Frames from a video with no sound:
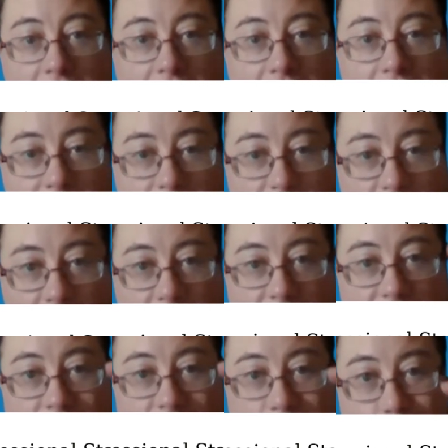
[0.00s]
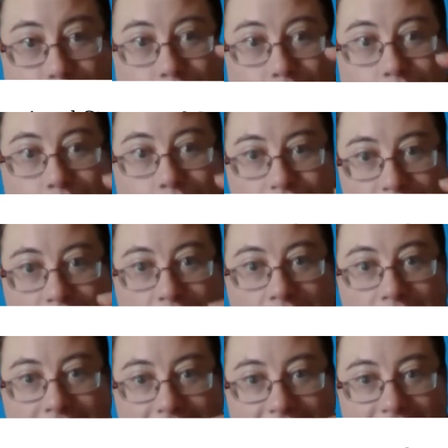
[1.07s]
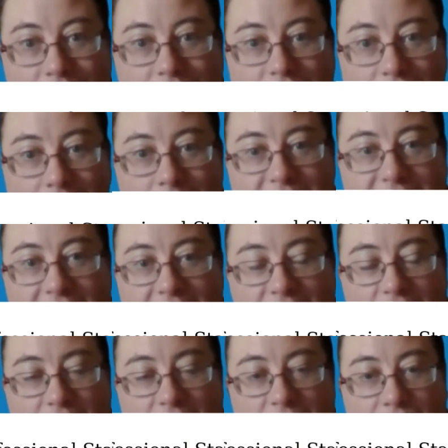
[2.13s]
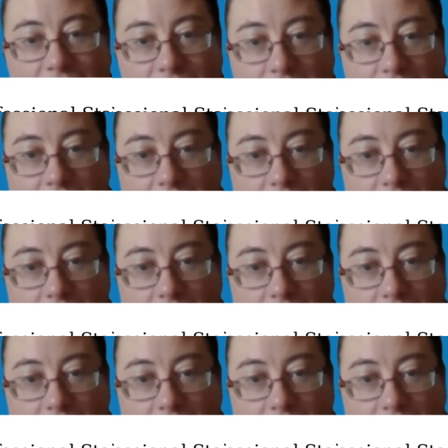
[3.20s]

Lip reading: and then you list all the learning outcomes that you've